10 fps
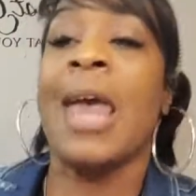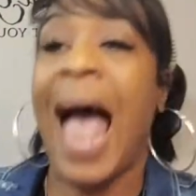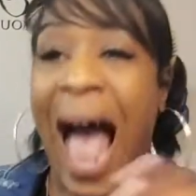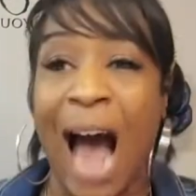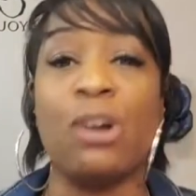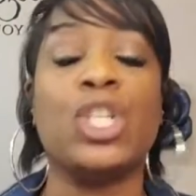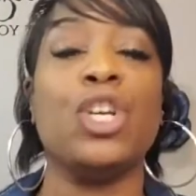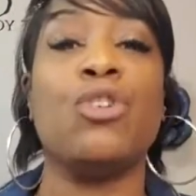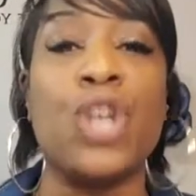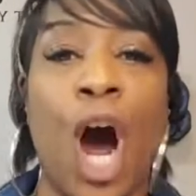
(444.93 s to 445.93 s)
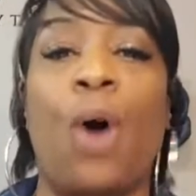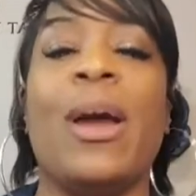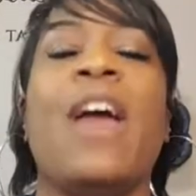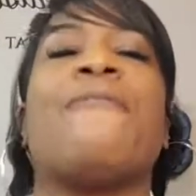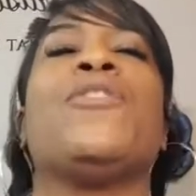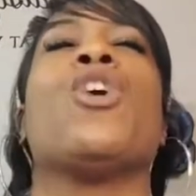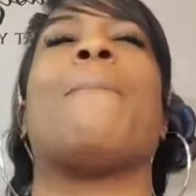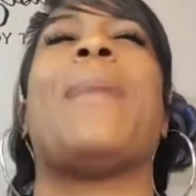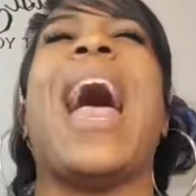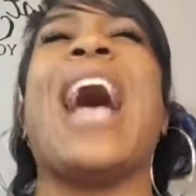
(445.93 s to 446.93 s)
How do you know if you're
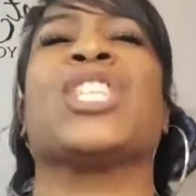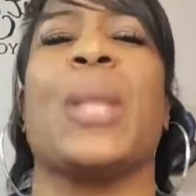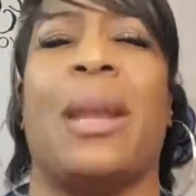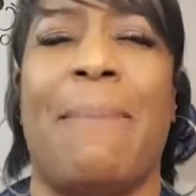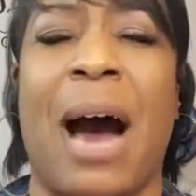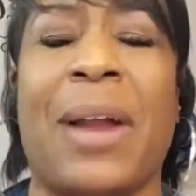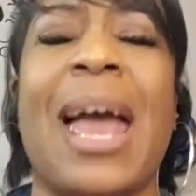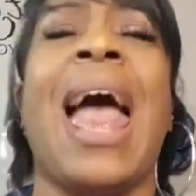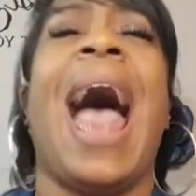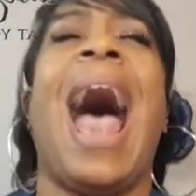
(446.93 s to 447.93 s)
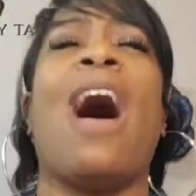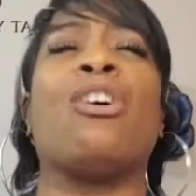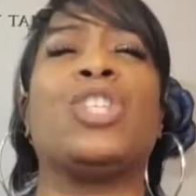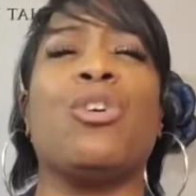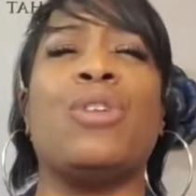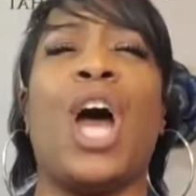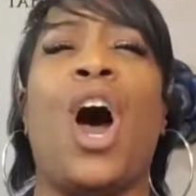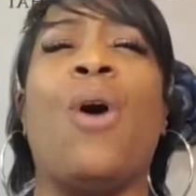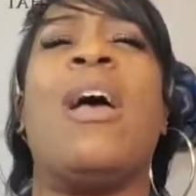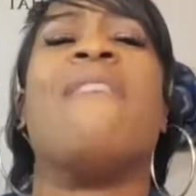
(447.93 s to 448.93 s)
passionate about it? How do you
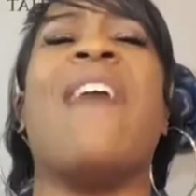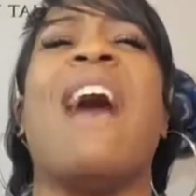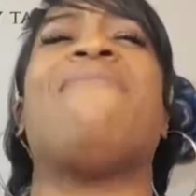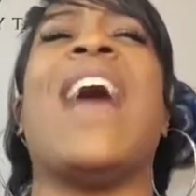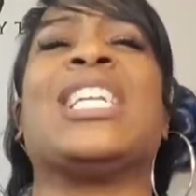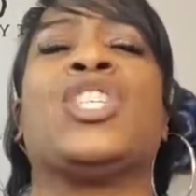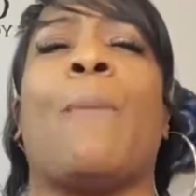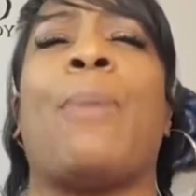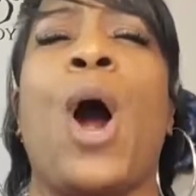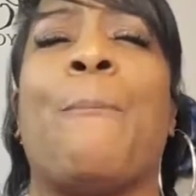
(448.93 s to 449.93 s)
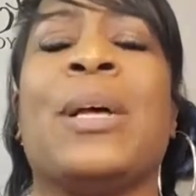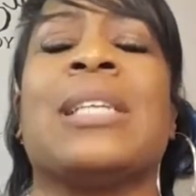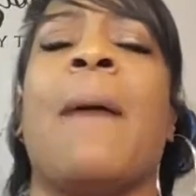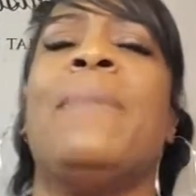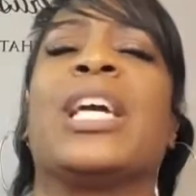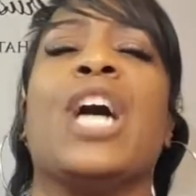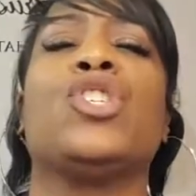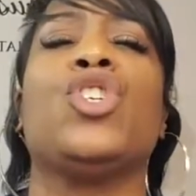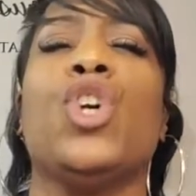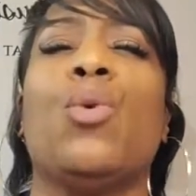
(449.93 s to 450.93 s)
know that that's your purpose?
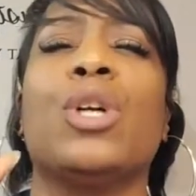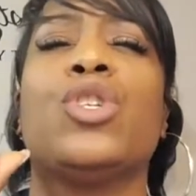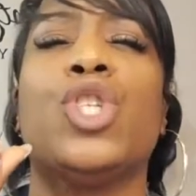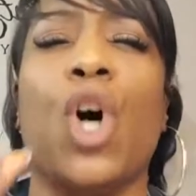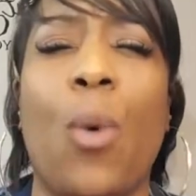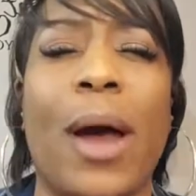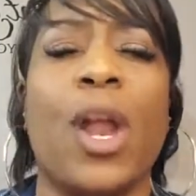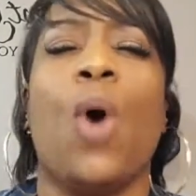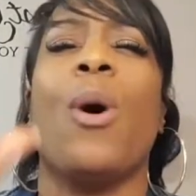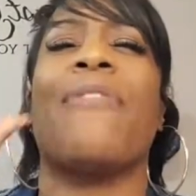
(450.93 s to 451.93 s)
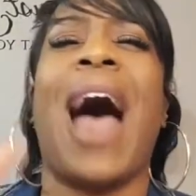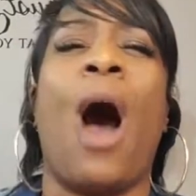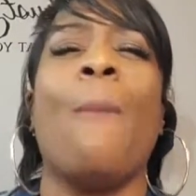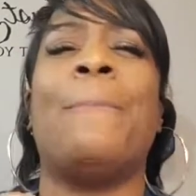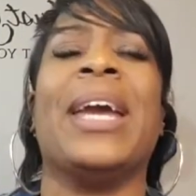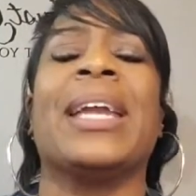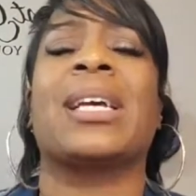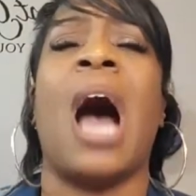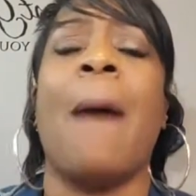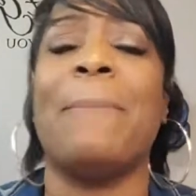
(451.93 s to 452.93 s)
Because you will do it without being
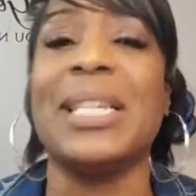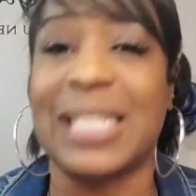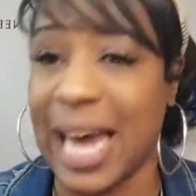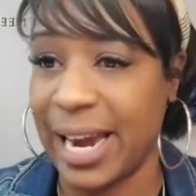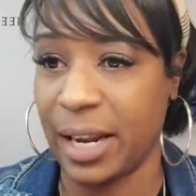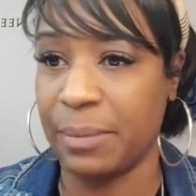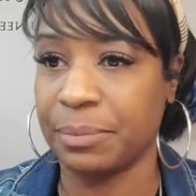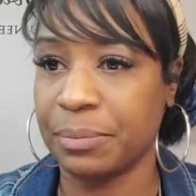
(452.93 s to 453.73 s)
compensated.